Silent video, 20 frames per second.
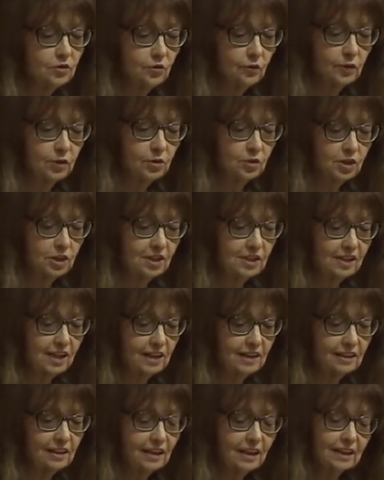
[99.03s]
interview she
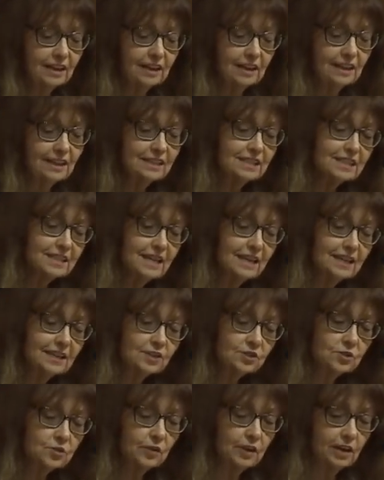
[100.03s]
said, it's the
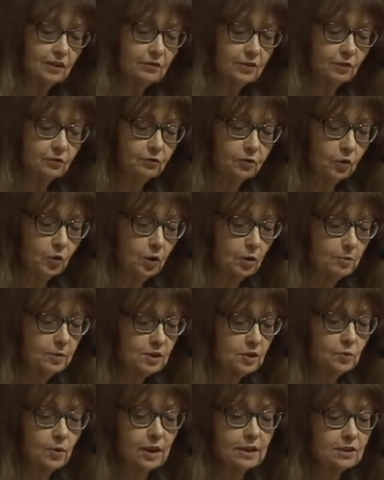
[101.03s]
history of the form
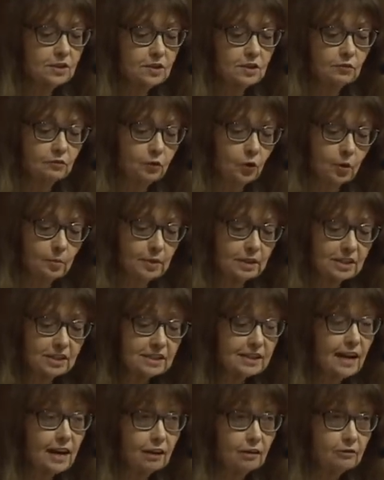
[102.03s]
as well as the form
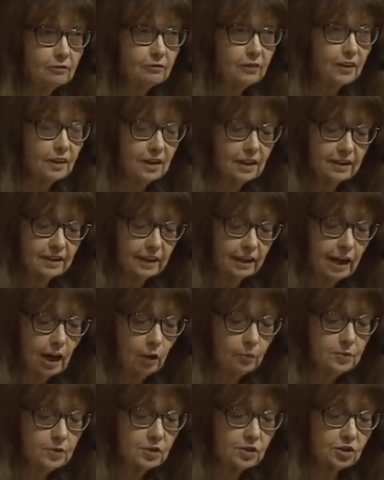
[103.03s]
itself that
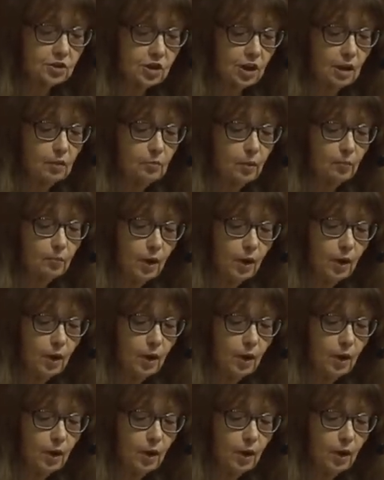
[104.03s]
helps to shape a